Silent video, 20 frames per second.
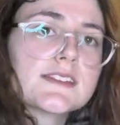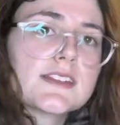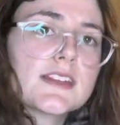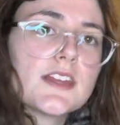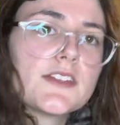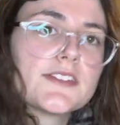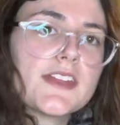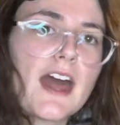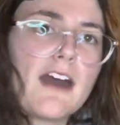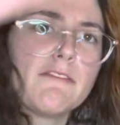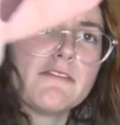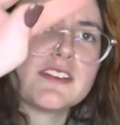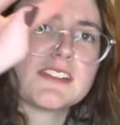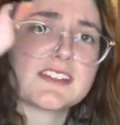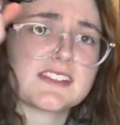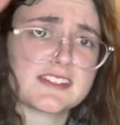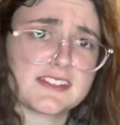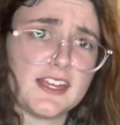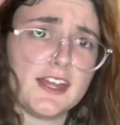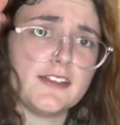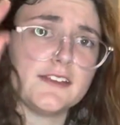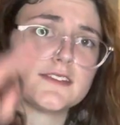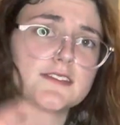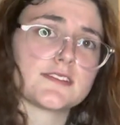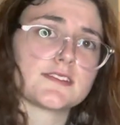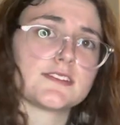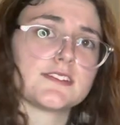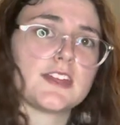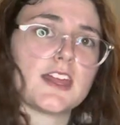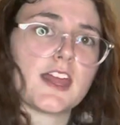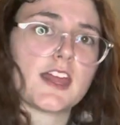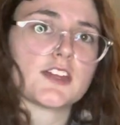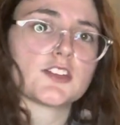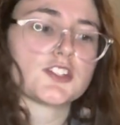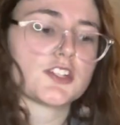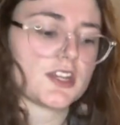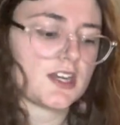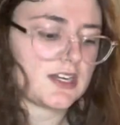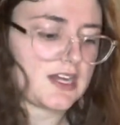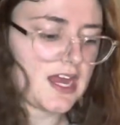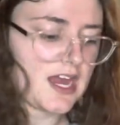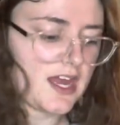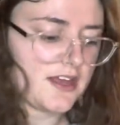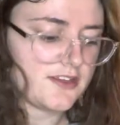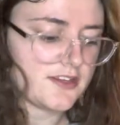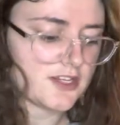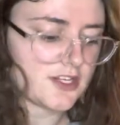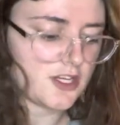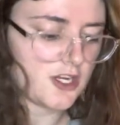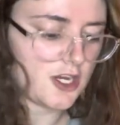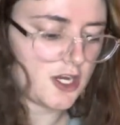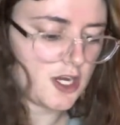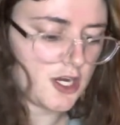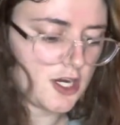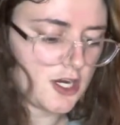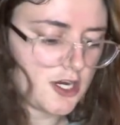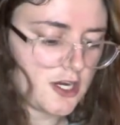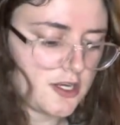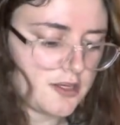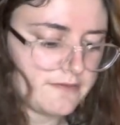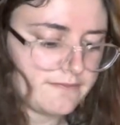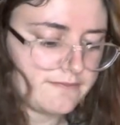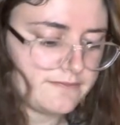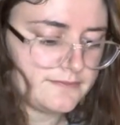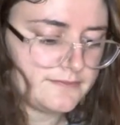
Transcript: That was Stella's day. She got out of the yard.